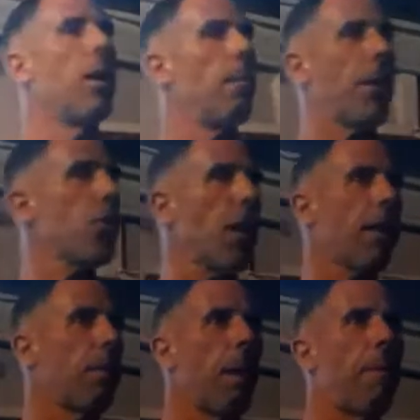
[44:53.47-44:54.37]
time,
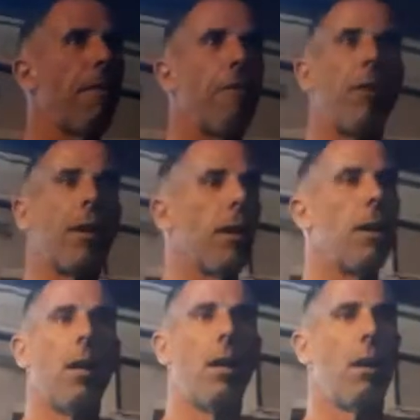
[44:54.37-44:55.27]
much like the map of
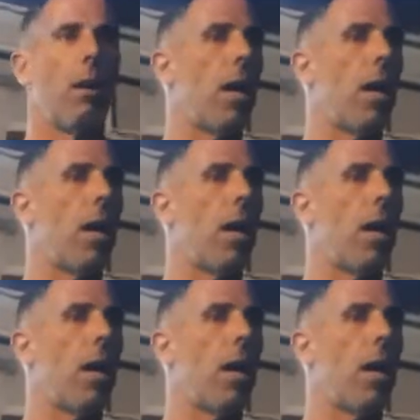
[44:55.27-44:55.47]
Africa.